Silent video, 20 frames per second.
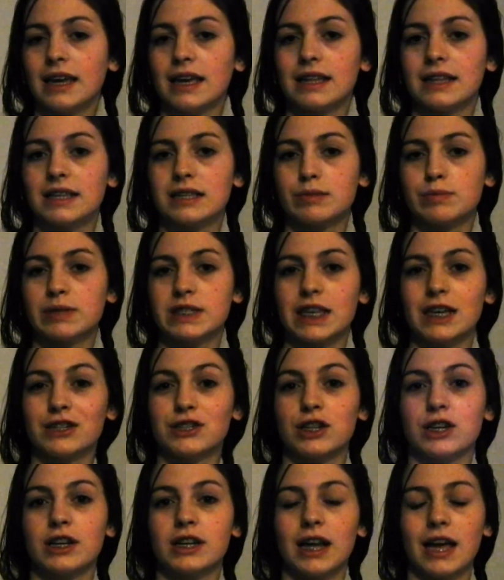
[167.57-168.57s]
in this
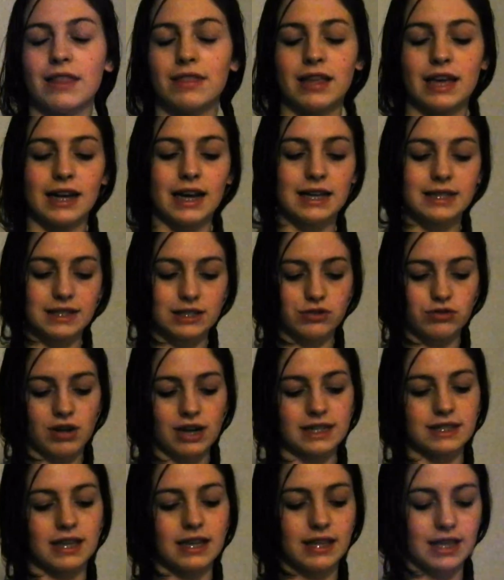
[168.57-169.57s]
position, and then as it
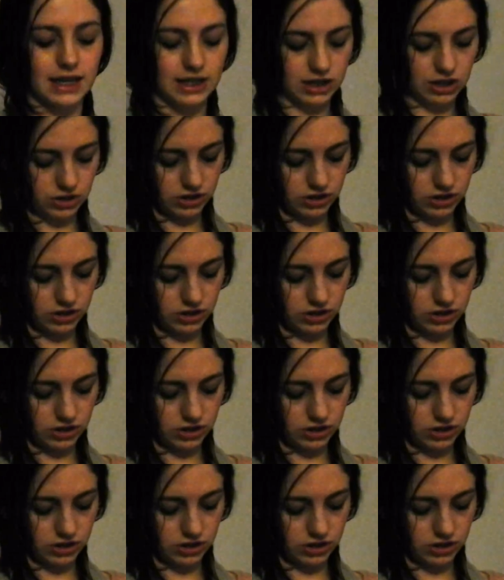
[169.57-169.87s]
dries like this,